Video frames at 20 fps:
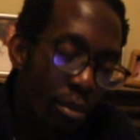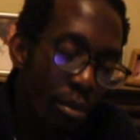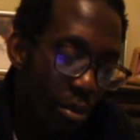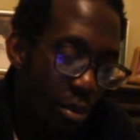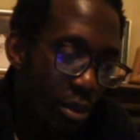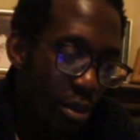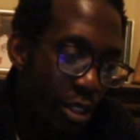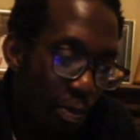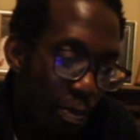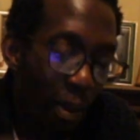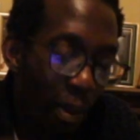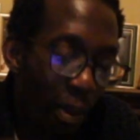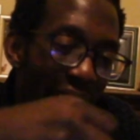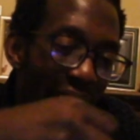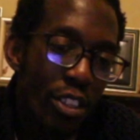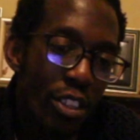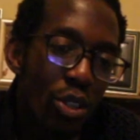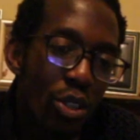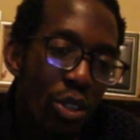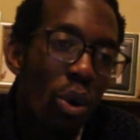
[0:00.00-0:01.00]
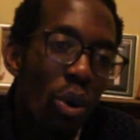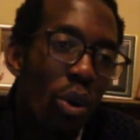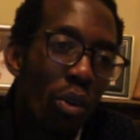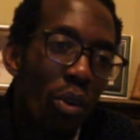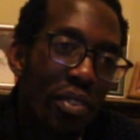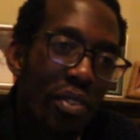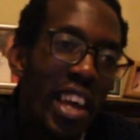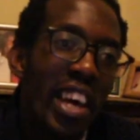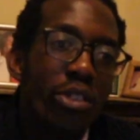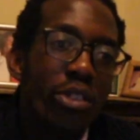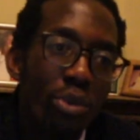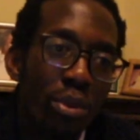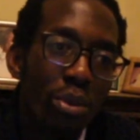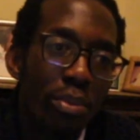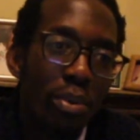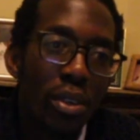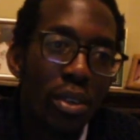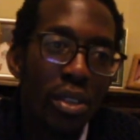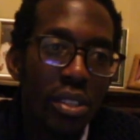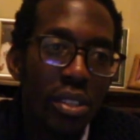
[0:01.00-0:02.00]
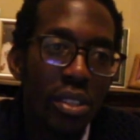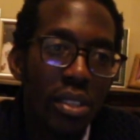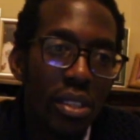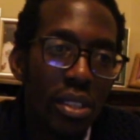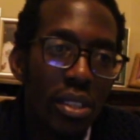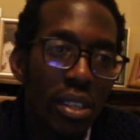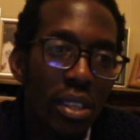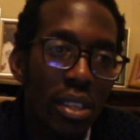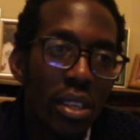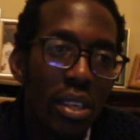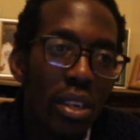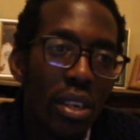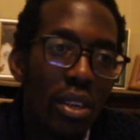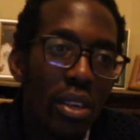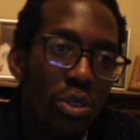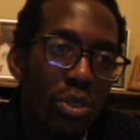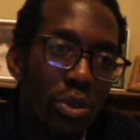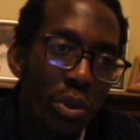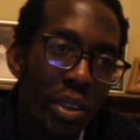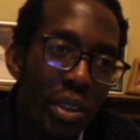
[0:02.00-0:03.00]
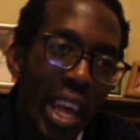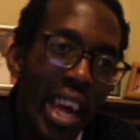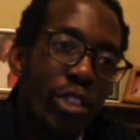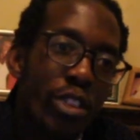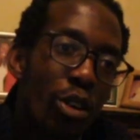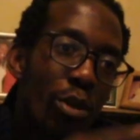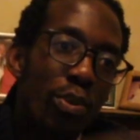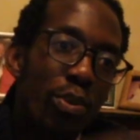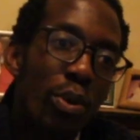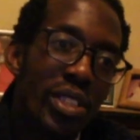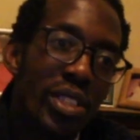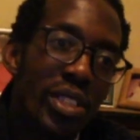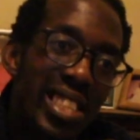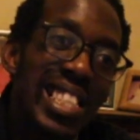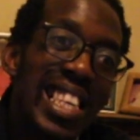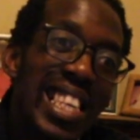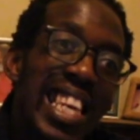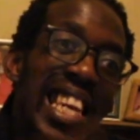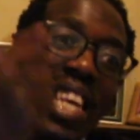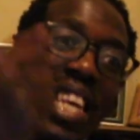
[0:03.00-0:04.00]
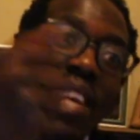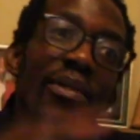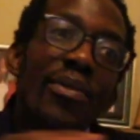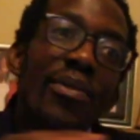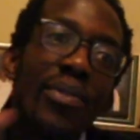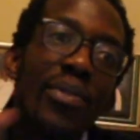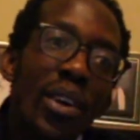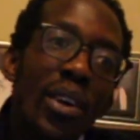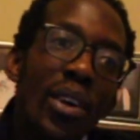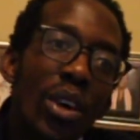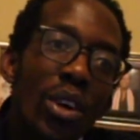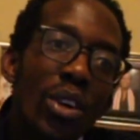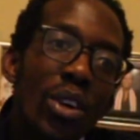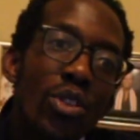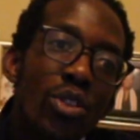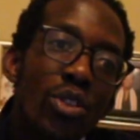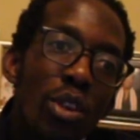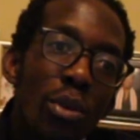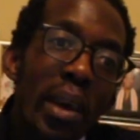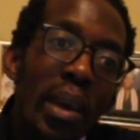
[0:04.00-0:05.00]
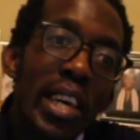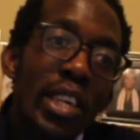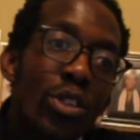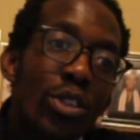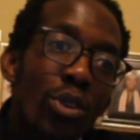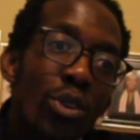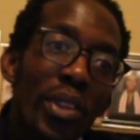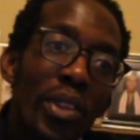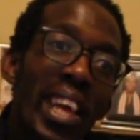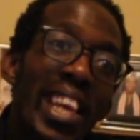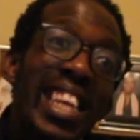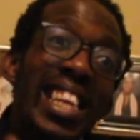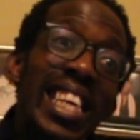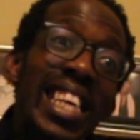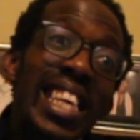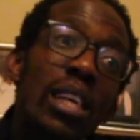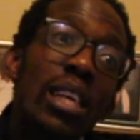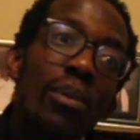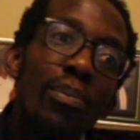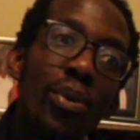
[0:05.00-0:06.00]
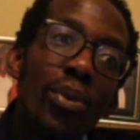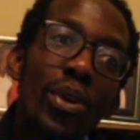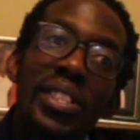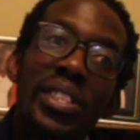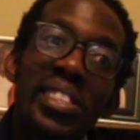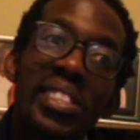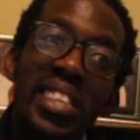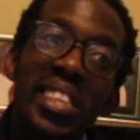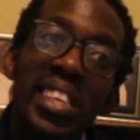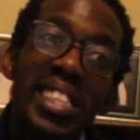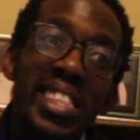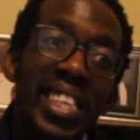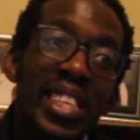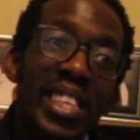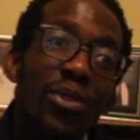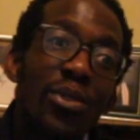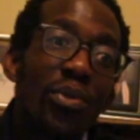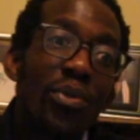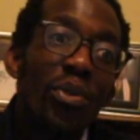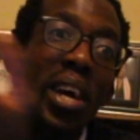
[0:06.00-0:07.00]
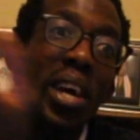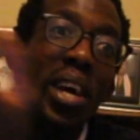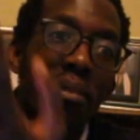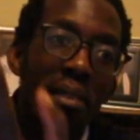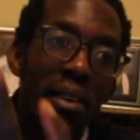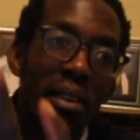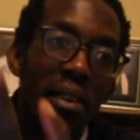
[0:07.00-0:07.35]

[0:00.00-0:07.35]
sponge off natural persons. So natural persons live to make sure that legal persons exist forever.